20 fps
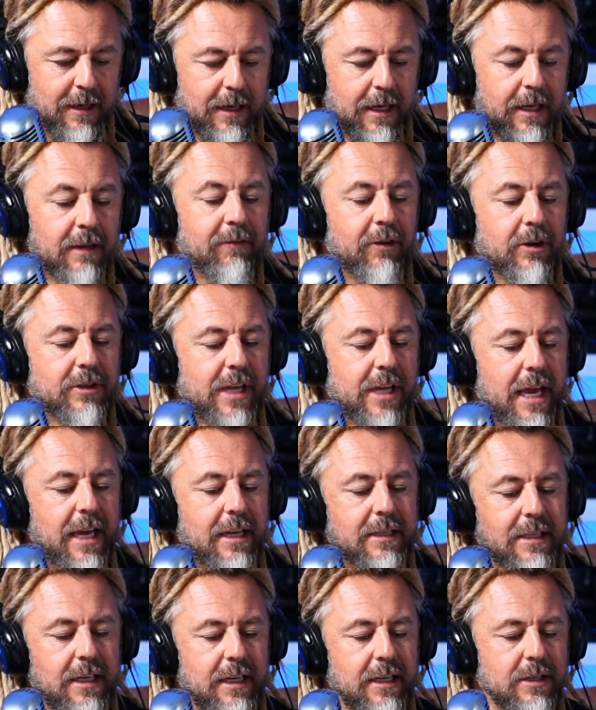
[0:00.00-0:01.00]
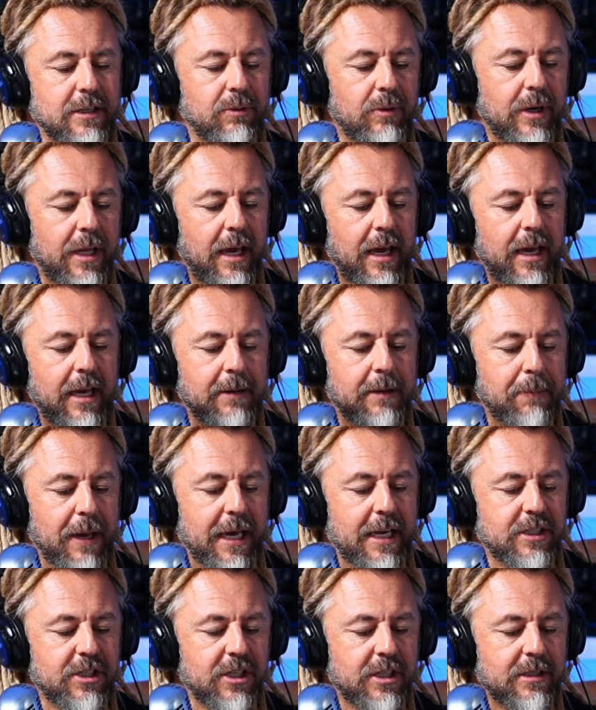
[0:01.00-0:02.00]
In verse 18 and 28,
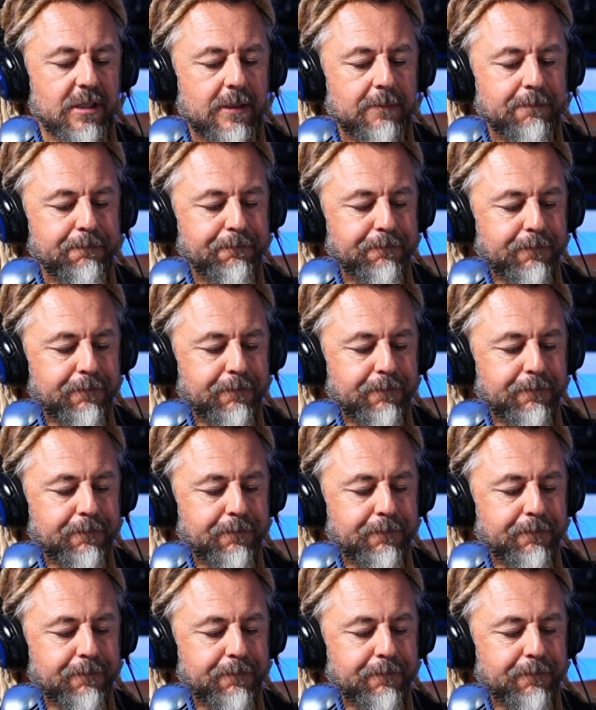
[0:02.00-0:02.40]
patience